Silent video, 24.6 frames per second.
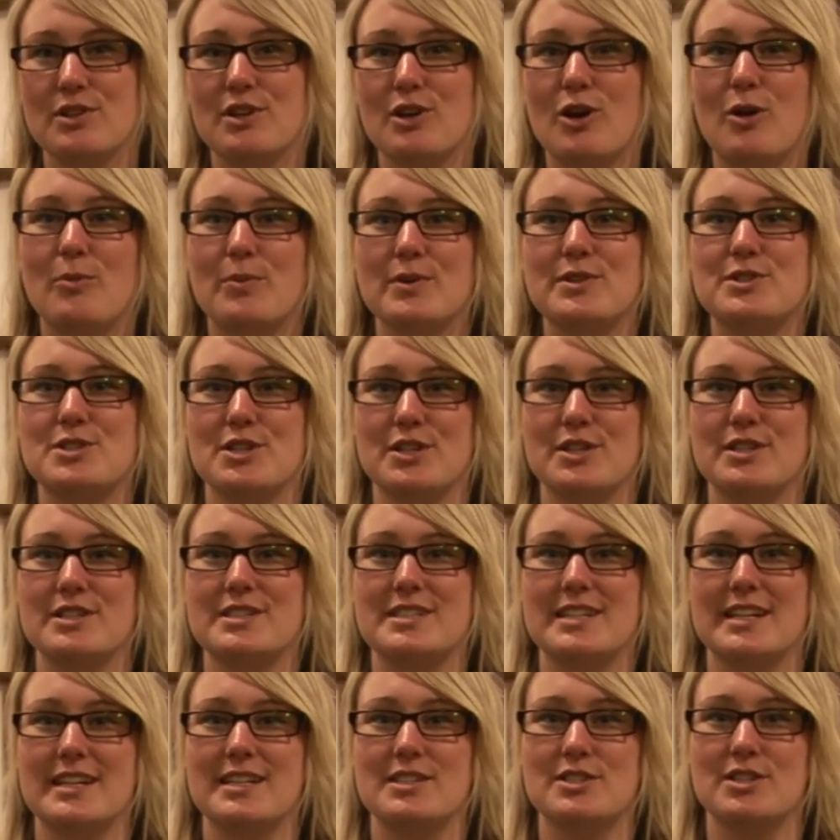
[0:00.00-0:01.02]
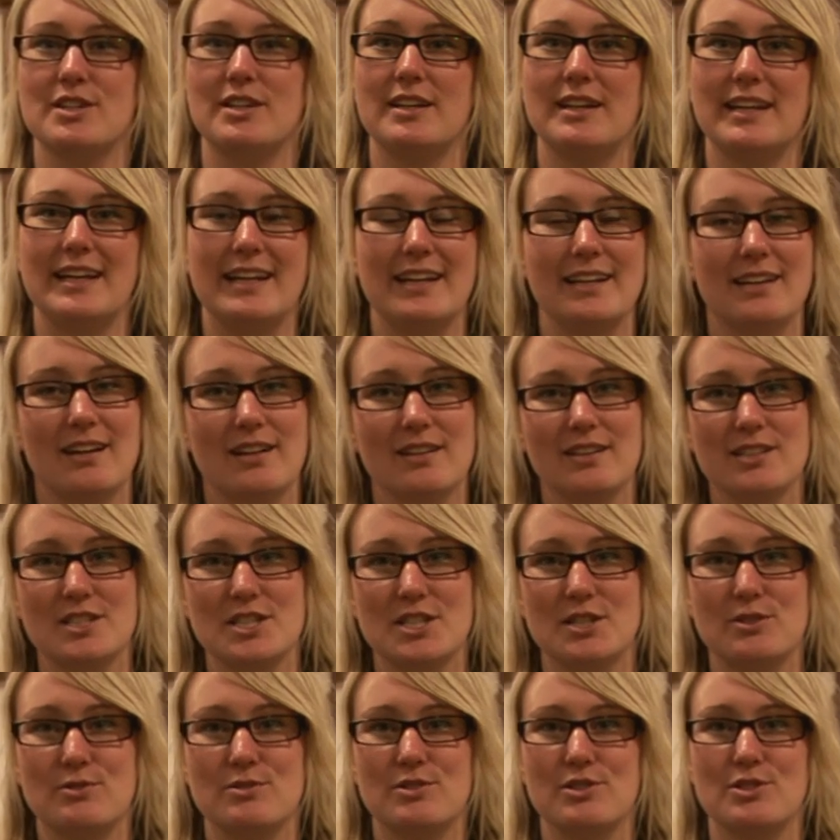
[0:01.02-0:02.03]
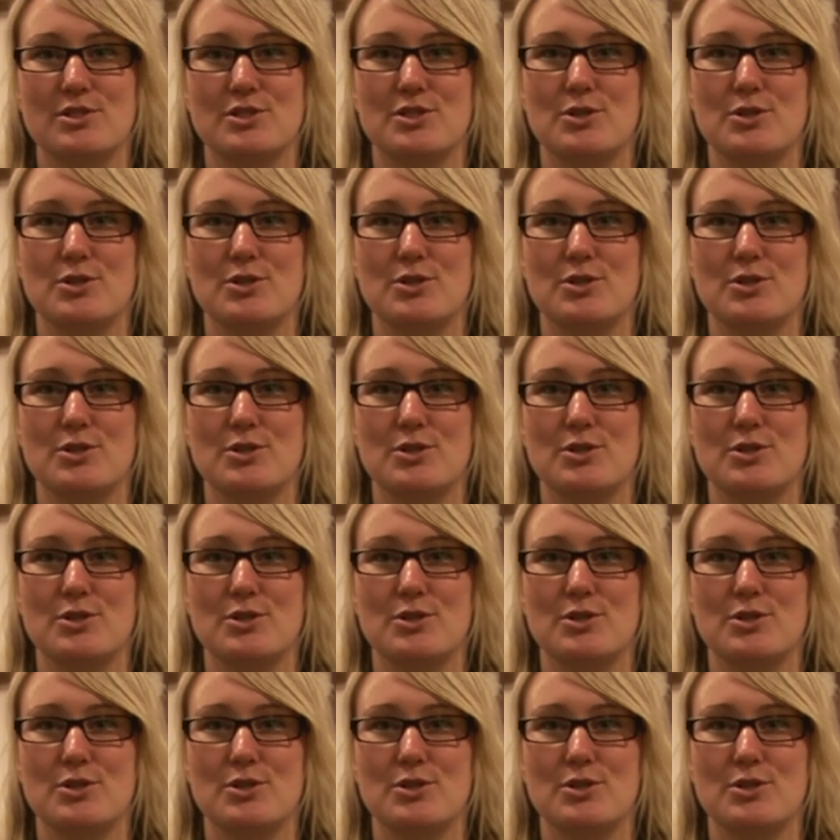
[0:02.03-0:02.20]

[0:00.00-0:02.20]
the opportunity to lead other children,